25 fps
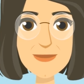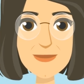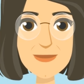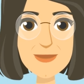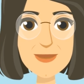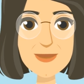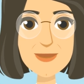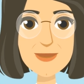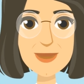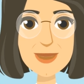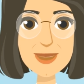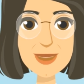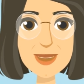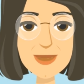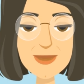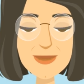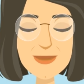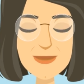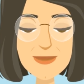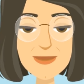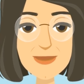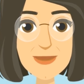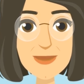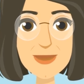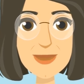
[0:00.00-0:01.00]
My name
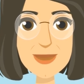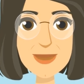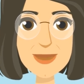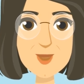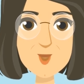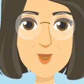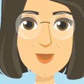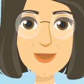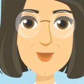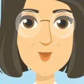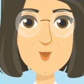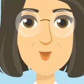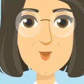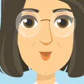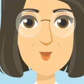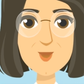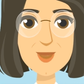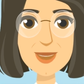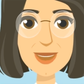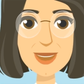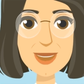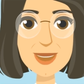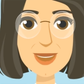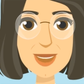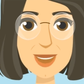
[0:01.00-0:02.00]
is Felicia Liu
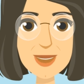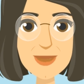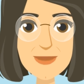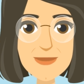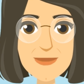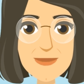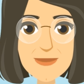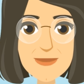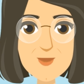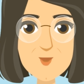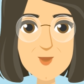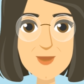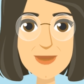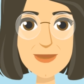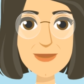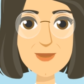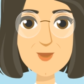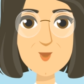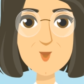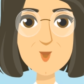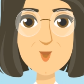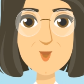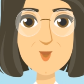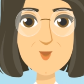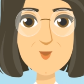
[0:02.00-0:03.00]
and I help food
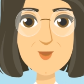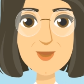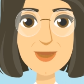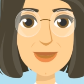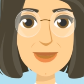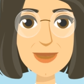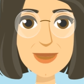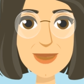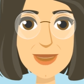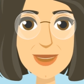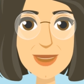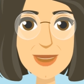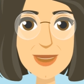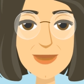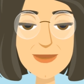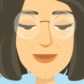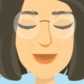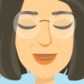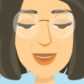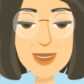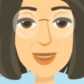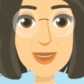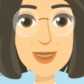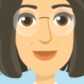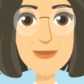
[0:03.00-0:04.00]
importer with
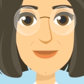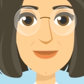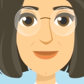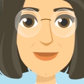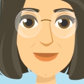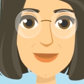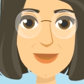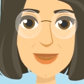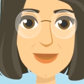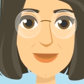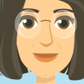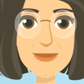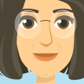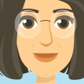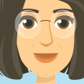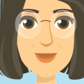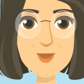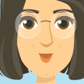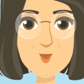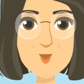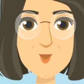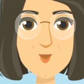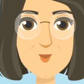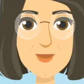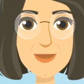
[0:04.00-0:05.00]
CFIA Preventive
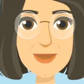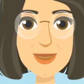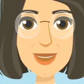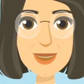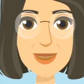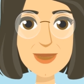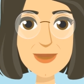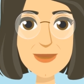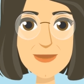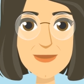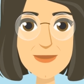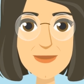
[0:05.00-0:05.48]
Control Plan.